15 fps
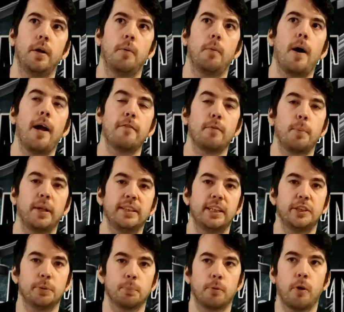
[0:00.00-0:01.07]
I have a
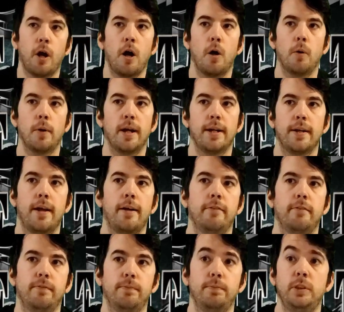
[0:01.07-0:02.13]
PlayStation Pro, and I've
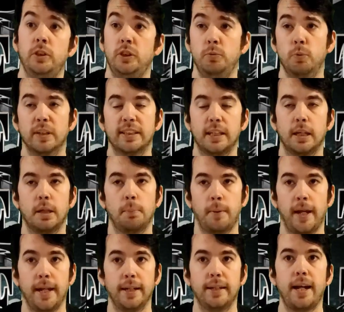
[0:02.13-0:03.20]
recently
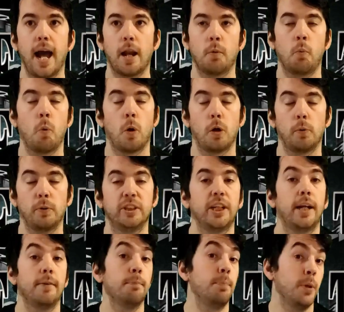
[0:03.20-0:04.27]
played God of War, which
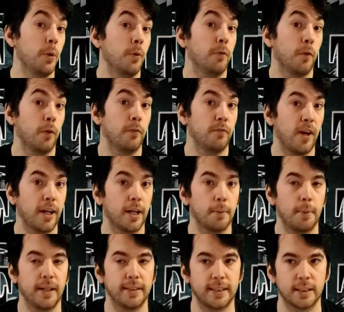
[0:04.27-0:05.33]
had beautiful
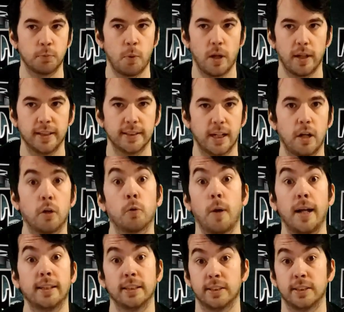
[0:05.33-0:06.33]
environments, as well as Horizon